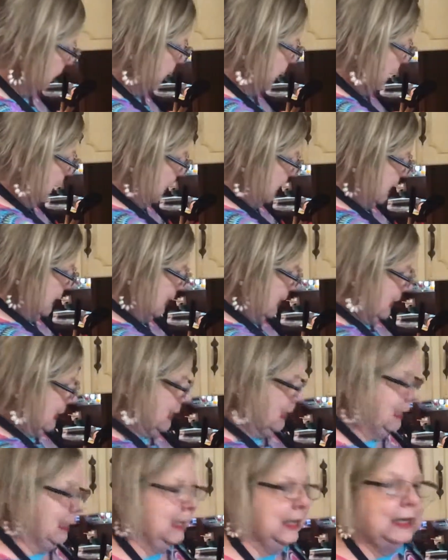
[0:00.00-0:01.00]

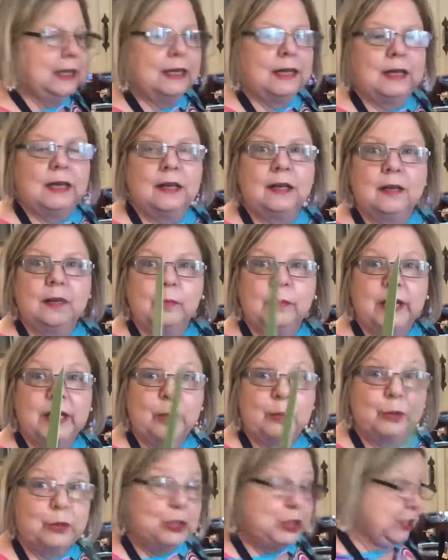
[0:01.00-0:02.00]
nice
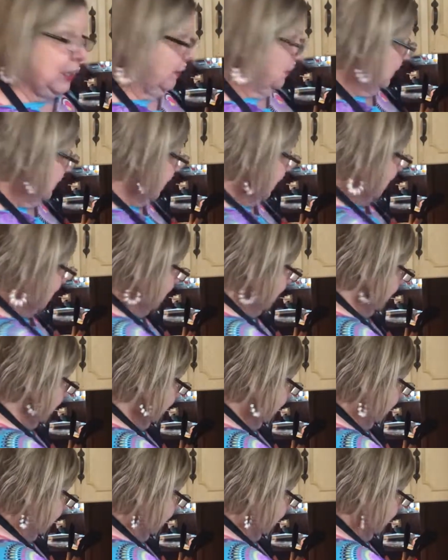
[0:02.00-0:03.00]
Pampered Chef's
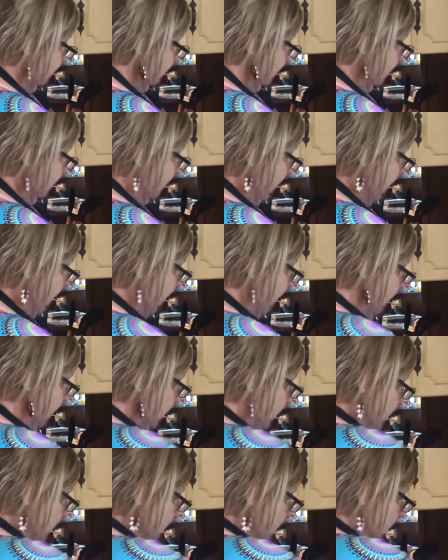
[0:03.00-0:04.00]

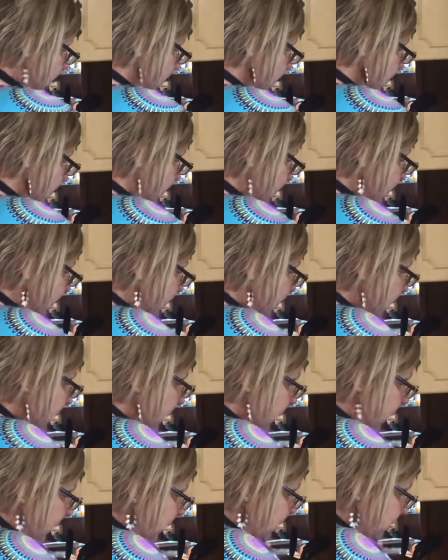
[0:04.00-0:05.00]
knives
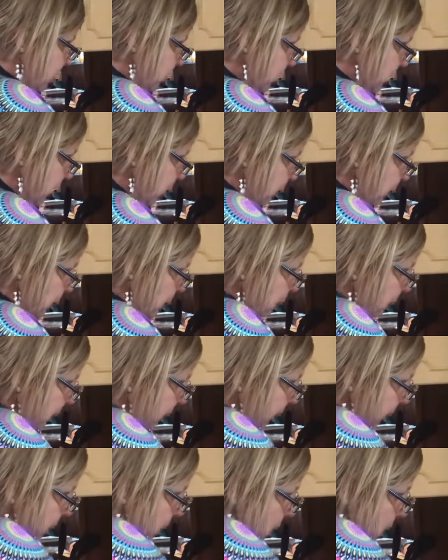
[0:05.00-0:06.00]
and just cut me a
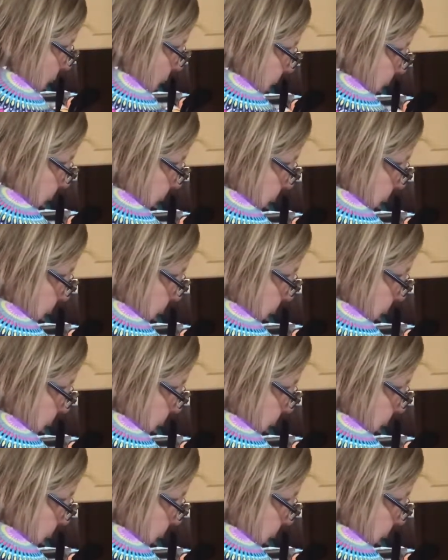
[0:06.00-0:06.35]
block off,